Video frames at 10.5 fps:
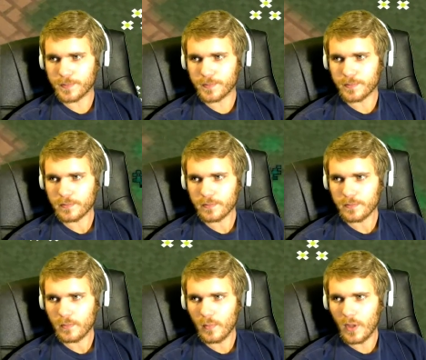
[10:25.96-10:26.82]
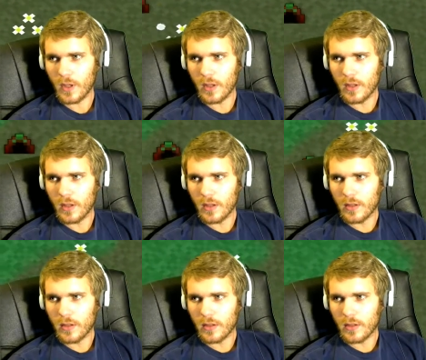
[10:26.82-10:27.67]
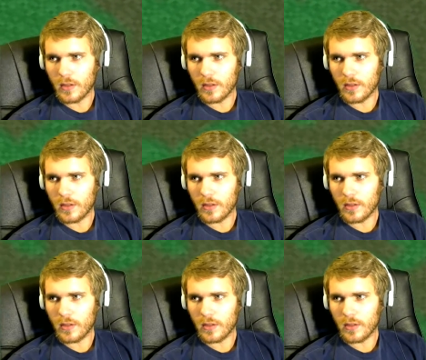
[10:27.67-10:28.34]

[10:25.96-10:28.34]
(no one is talking)